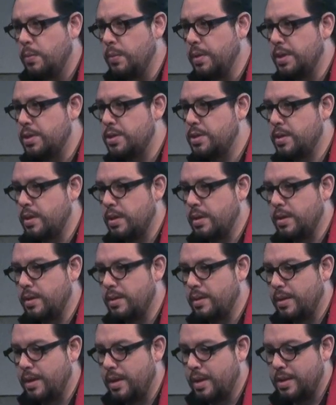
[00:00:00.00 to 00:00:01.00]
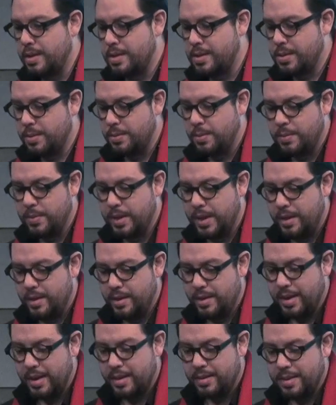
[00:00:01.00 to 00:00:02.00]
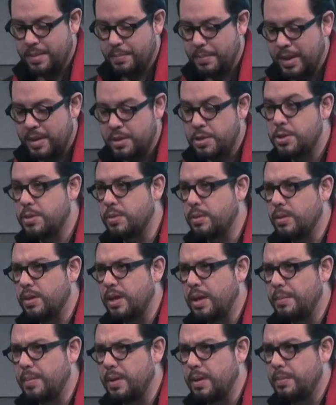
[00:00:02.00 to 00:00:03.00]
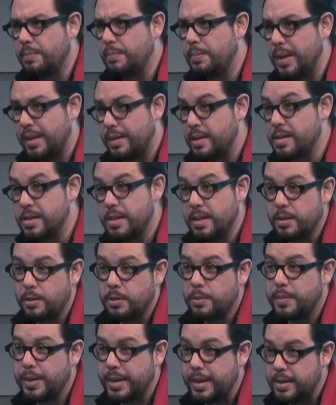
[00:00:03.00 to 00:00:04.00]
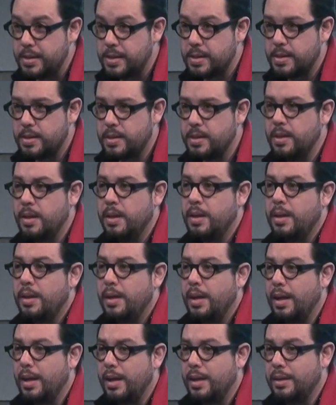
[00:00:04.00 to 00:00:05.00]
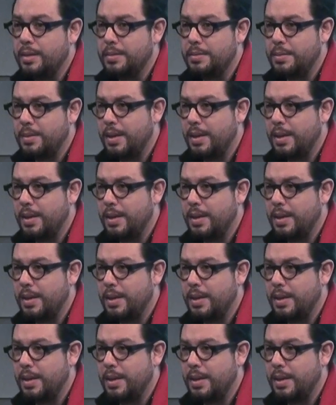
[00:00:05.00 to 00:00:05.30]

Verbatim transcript: which, uh, as already Aneta mentioned, I'm a practicing urbanist, and